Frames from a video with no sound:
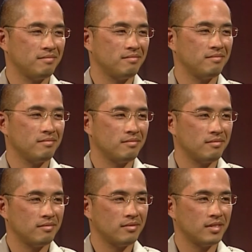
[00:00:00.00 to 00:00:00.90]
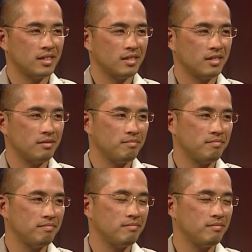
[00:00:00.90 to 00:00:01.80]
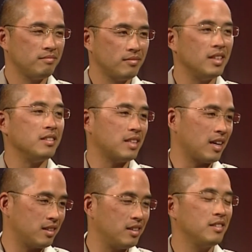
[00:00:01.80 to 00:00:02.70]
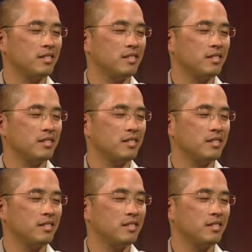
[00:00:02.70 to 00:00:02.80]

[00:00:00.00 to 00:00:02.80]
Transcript: east or in Mexico in a jail. Exactly.